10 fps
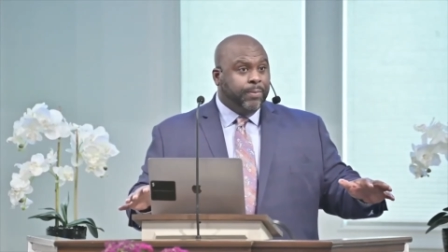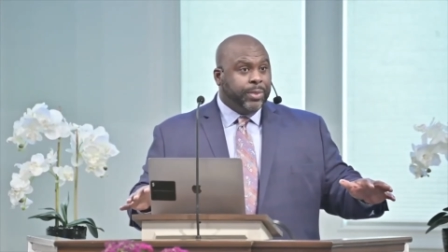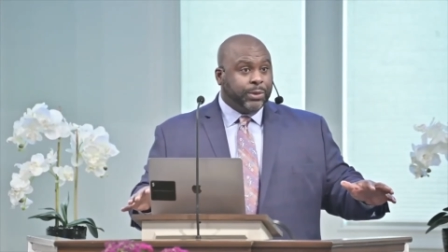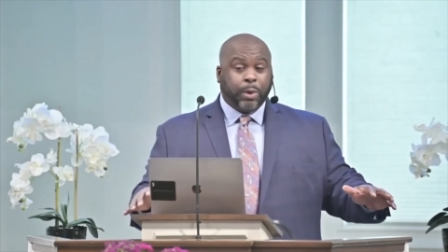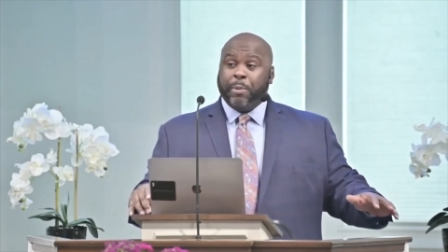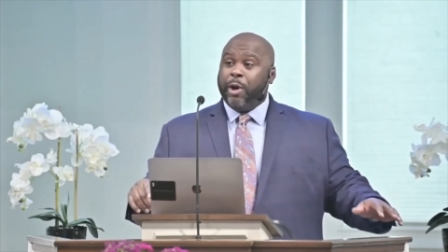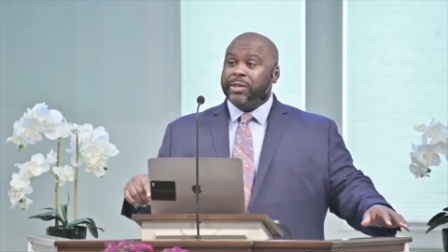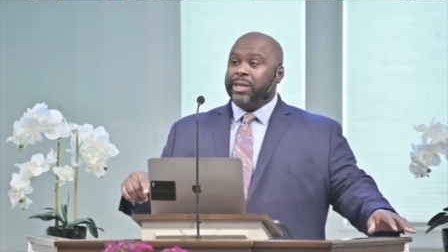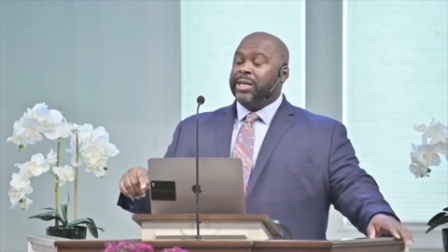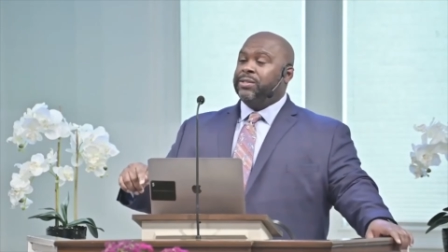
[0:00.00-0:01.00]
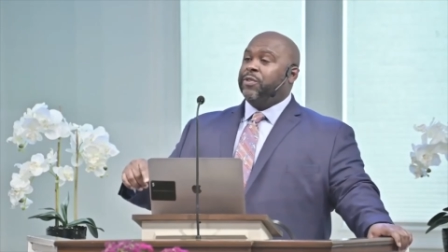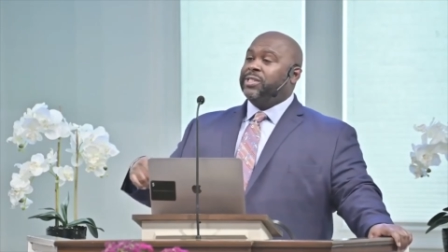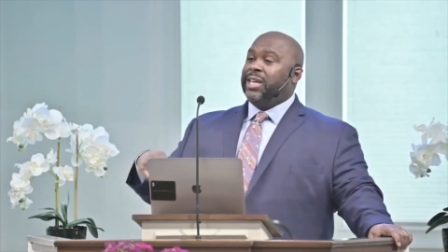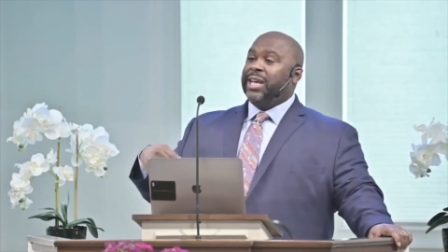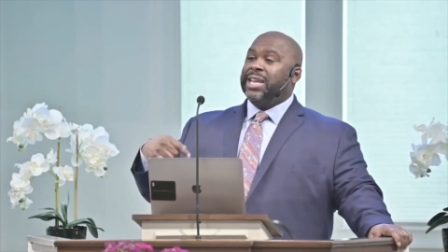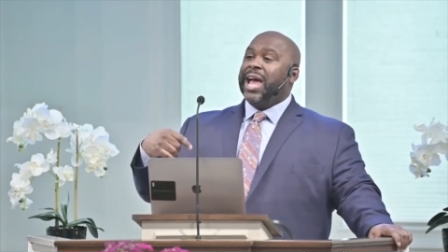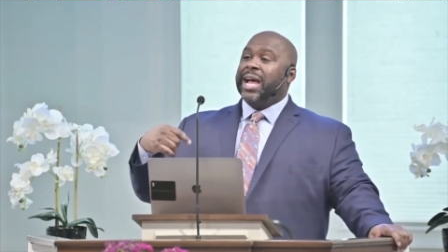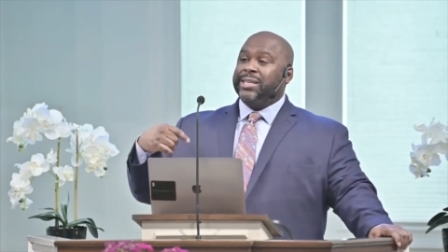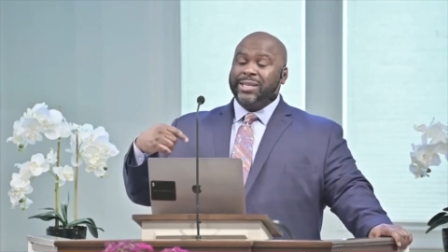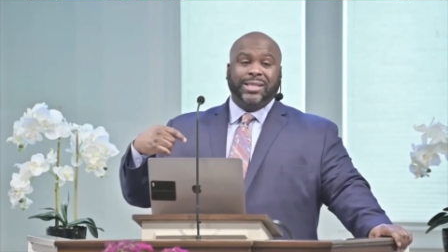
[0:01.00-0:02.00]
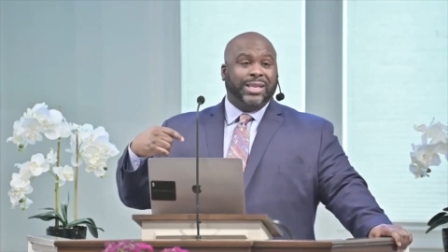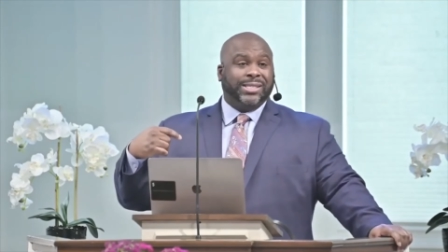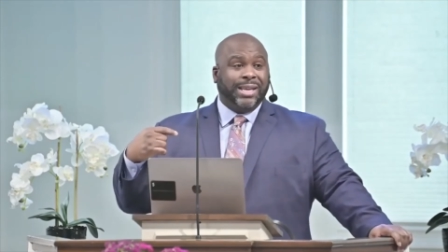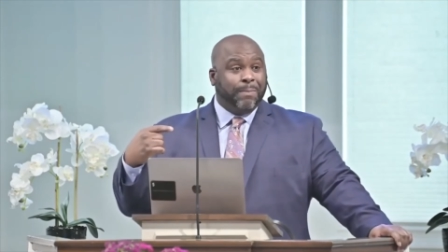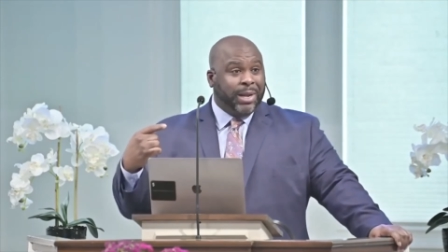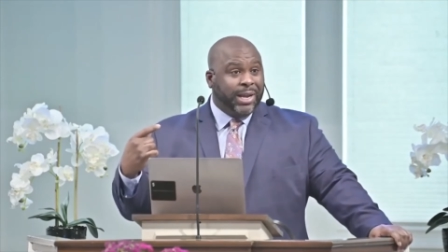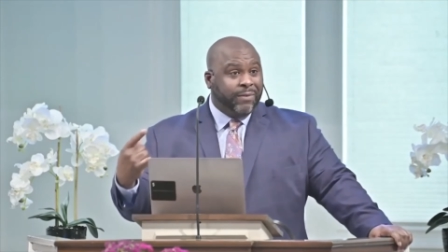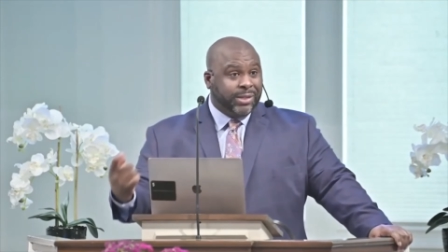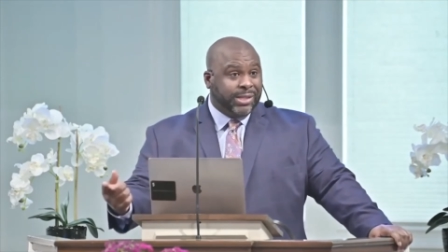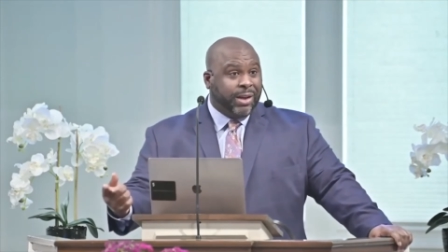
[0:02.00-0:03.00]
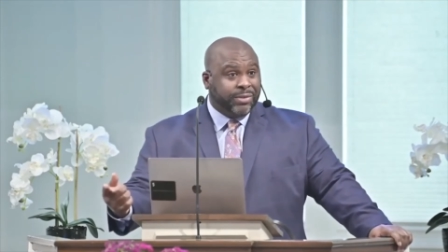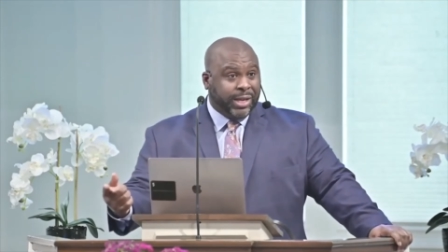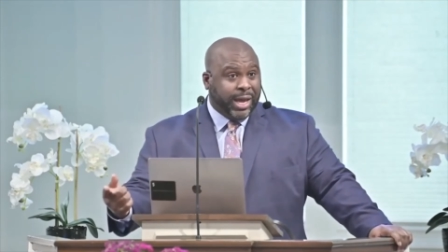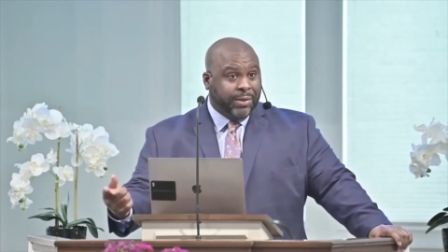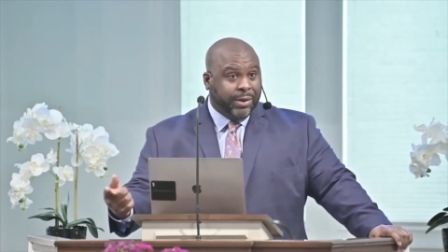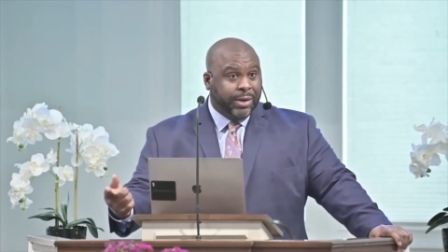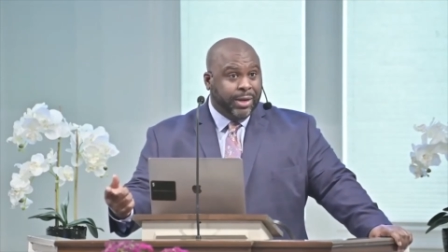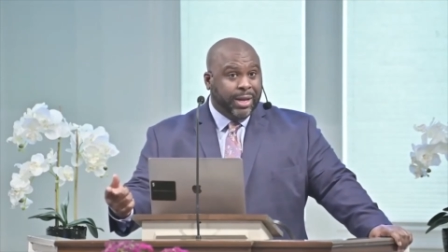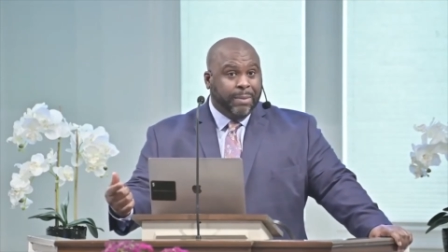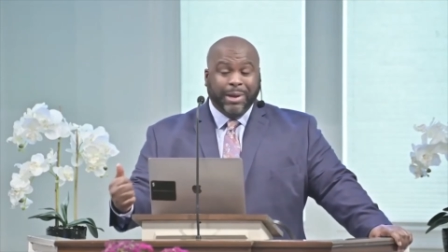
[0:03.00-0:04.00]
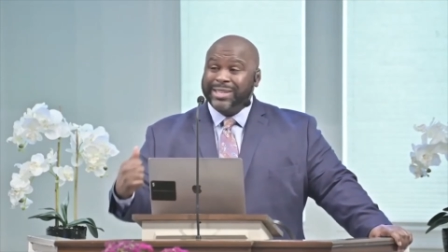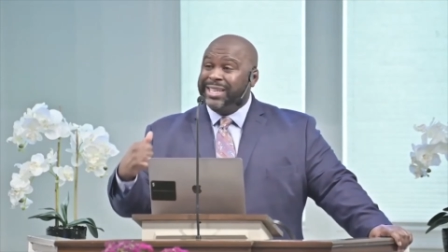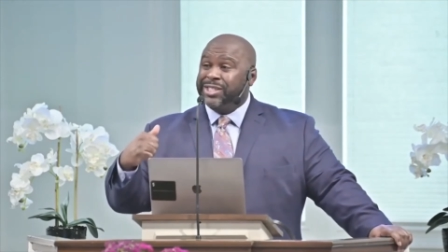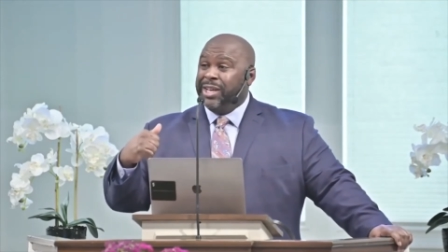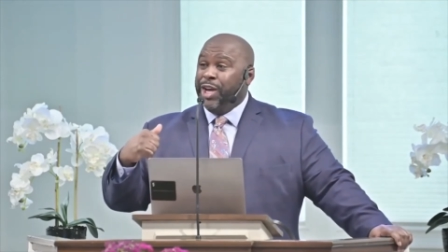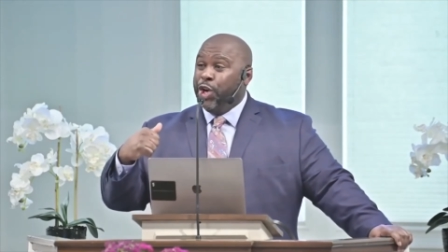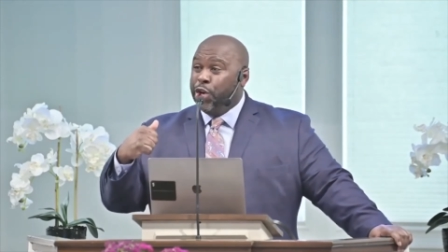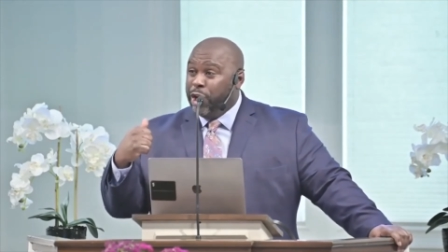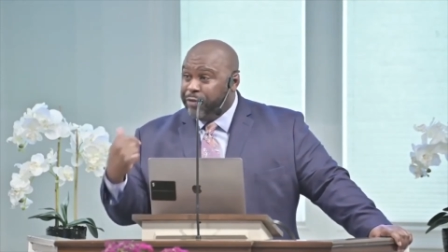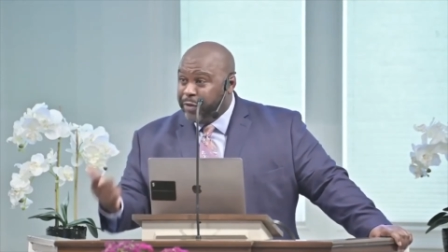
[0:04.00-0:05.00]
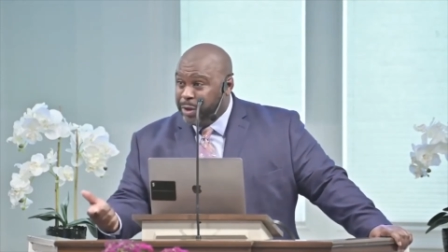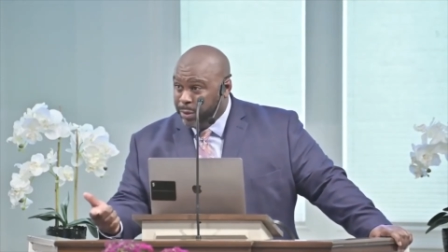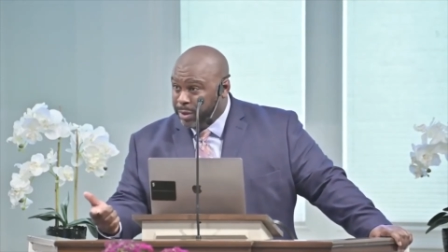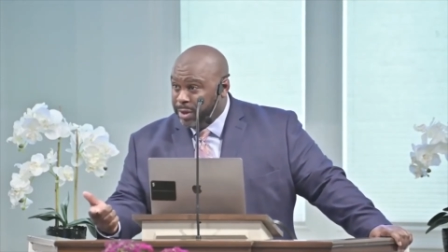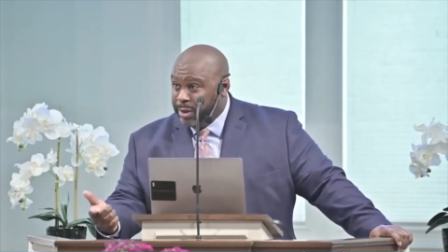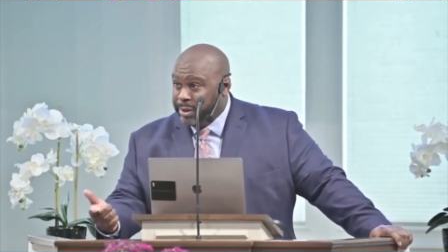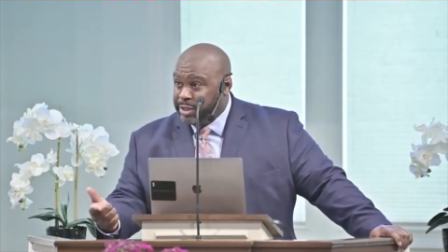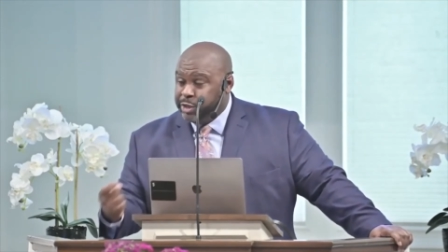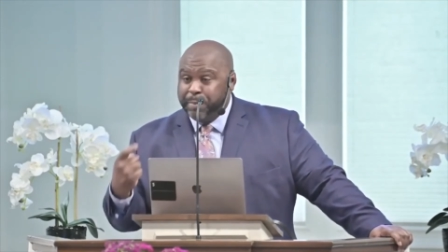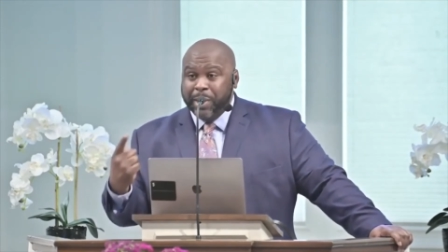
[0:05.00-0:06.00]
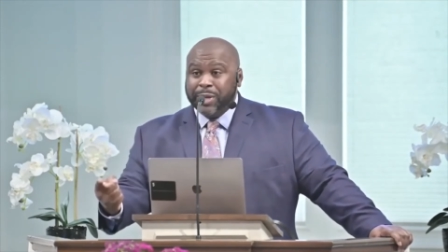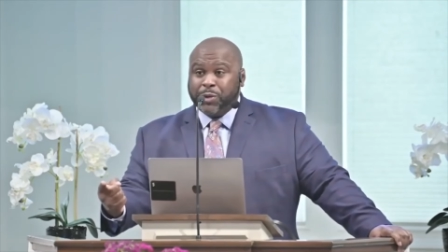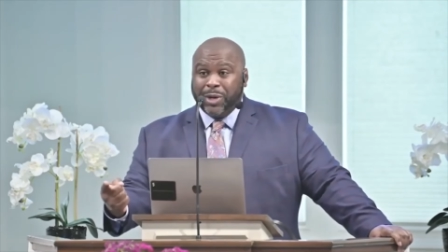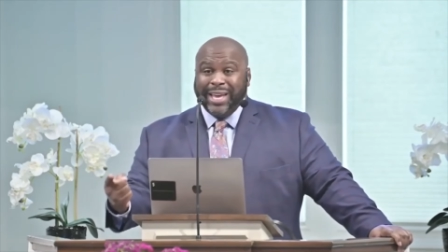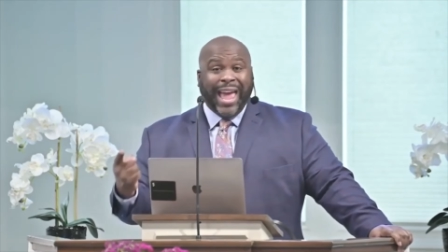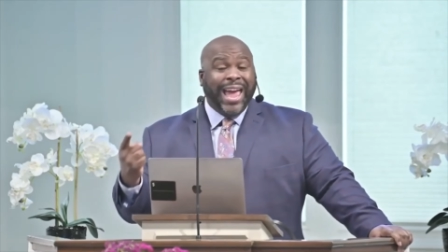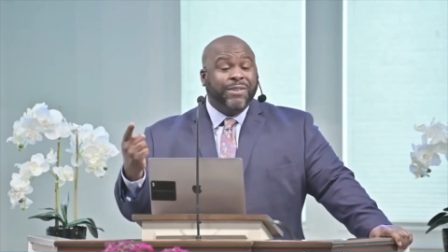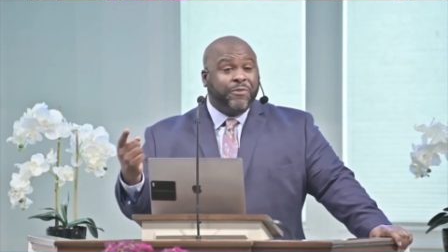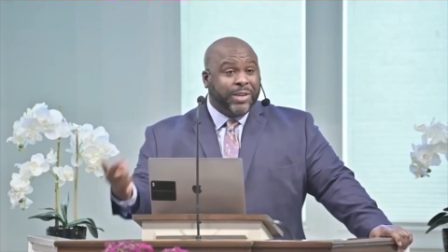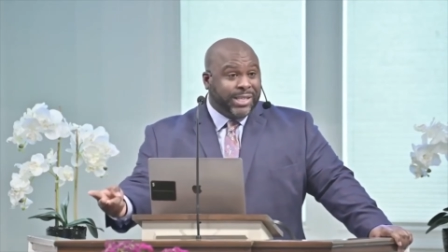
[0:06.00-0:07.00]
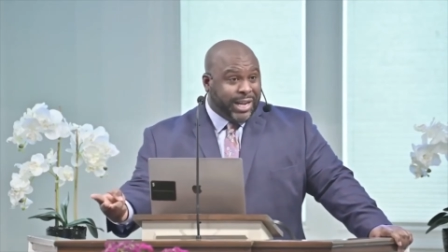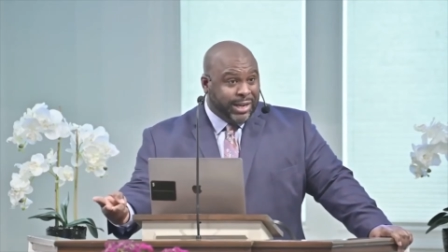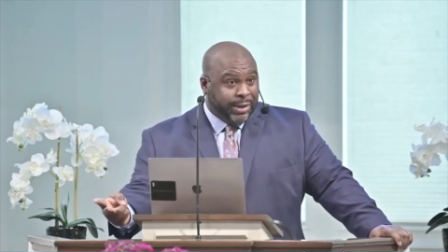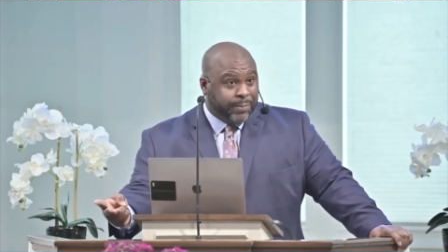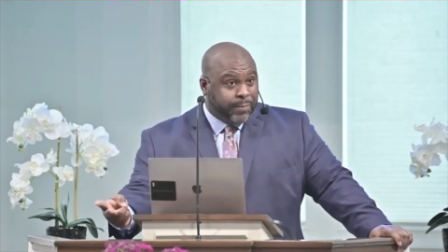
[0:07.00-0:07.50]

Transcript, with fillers: That's what Paul says forsake not the assembling of yourselves together, because it's good for you, spiritually and physically.